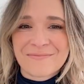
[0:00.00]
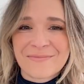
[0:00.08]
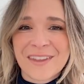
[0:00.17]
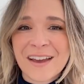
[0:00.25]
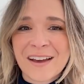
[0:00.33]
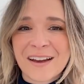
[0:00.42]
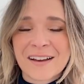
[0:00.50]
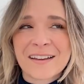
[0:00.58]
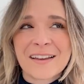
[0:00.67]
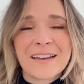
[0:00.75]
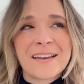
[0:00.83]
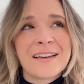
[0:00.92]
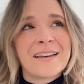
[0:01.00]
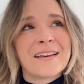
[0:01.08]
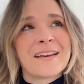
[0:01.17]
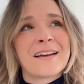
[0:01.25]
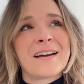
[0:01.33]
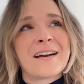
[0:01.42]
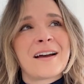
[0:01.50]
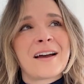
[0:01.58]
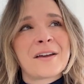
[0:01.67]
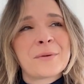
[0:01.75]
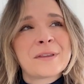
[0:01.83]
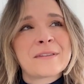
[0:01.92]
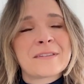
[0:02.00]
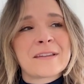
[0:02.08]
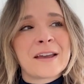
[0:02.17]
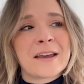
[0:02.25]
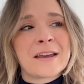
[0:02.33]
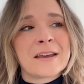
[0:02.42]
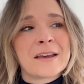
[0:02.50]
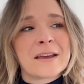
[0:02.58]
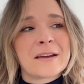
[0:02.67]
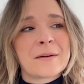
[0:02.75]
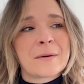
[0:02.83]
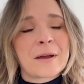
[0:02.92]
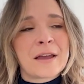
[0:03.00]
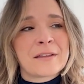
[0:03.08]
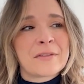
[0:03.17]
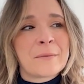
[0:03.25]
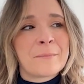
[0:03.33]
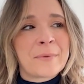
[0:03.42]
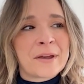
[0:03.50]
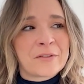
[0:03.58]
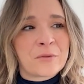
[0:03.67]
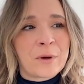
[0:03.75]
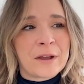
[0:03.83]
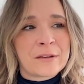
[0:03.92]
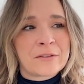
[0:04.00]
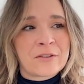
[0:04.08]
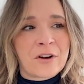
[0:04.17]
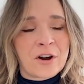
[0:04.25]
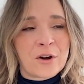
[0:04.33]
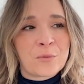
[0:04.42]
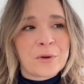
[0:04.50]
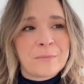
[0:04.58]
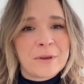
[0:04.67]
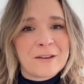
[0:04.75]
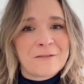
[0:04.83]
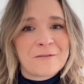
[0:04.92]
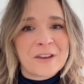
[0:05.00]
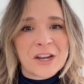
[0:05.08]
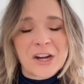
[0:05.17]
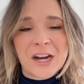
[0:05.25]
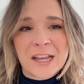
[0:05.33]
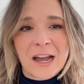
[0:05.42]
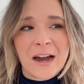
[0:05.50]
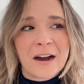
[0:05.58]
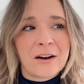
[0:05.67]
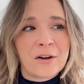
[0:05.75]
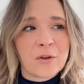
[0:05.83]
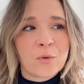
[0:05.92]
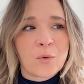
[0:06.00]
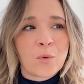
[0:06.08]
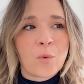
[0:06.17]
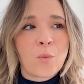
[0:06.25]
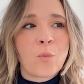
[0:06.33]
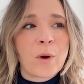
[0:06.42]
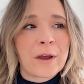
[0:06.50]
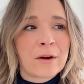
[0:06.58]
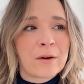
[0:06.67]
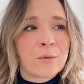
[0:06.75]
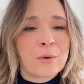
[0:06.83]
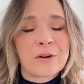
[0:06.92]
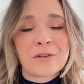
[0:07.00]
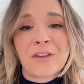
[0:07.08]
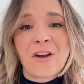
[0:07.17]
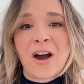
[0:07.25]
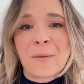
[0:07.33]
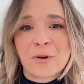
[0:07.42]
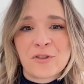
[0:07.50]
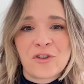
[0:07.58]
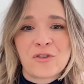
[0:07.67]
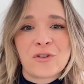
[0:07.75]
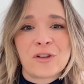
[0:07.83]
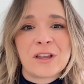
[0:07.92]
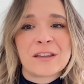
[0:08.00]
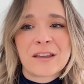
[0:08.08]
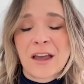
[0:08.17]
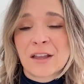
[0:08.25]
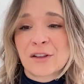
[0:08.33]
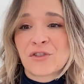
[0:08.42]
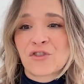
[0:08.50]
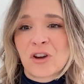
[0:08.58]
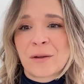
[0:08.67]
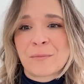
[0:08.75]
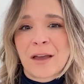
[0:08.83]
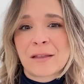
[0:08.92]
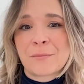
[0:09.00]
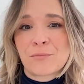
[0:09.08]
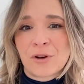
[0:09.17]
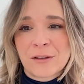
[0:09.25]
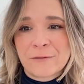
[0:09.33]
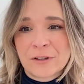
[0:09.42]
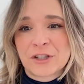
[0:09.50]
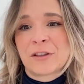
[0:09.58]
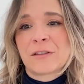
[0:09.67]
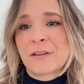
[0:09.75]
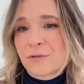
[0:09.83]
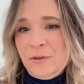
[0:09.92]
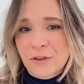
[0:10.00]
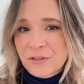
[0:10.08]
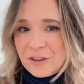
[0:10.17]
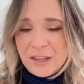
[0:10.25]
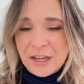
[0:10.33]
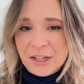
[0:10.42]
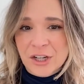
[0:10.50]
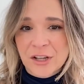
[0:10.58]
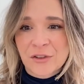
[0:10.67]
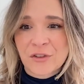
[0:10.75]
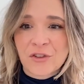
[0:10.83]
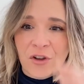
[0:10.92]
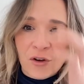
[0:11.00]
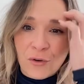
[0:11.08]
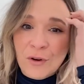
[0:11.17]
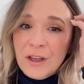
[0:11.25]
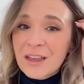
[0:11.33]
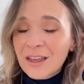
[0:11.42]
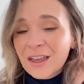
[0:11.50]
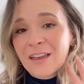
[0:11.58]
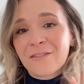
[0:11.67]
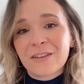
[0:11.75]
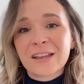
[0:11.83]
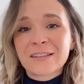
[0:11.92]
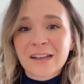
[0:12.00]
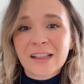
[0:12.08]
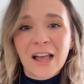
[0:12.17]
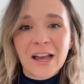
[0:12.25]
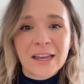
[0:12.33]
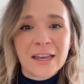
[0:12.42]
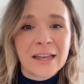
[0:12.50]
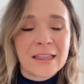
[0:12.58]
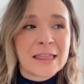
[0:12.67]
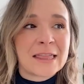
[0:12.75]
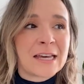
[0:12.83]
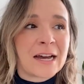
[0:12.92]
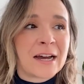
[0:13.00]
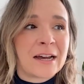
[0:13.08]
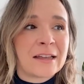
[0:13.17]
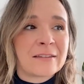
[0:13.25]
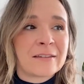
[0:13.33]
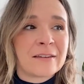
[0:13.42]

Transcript: Yeah. I would say kind of the best way to start would be figuring out where's the opportunity to kind of streamline and bring efficiency for those connections. So if it is a client that